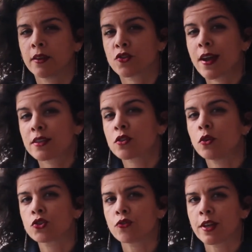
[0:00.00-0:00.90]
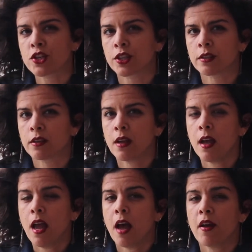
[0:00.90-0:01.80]
and transculturation
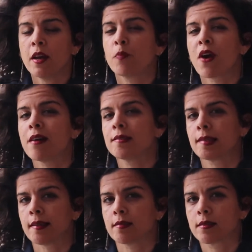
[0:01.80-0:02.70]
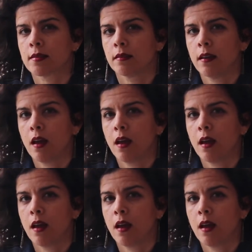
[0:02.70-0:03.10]
in a broad sense,